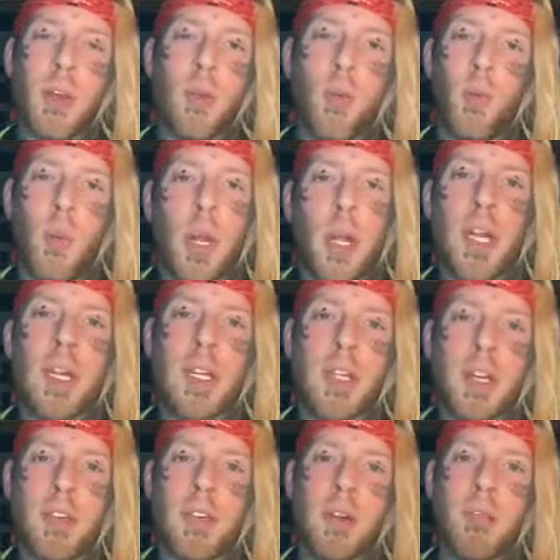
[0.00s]
winning
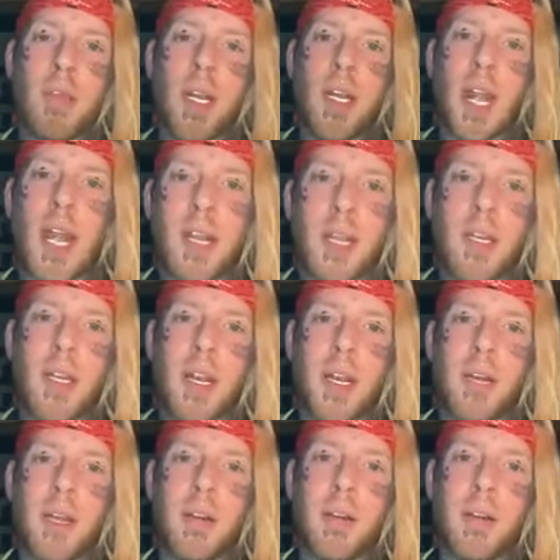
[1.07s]
doesn't mean anything.